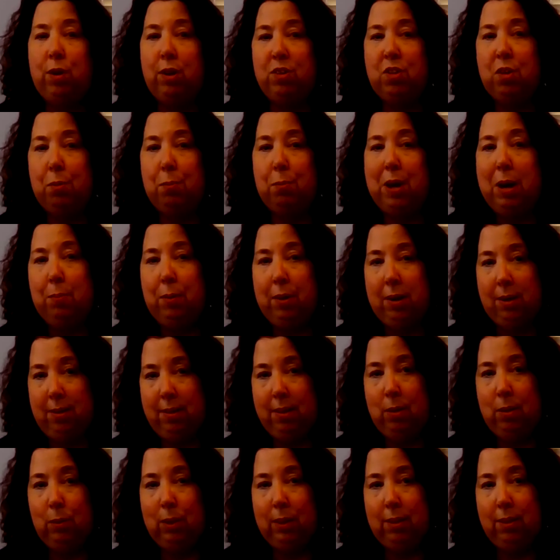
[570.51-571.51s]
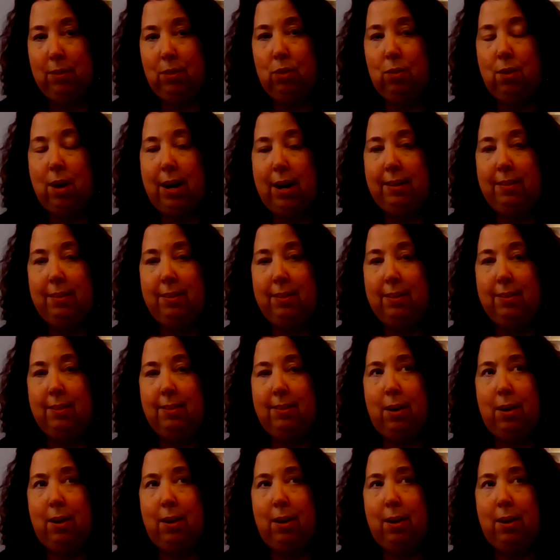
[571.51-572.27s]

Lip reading: to be able to deal with this crisis.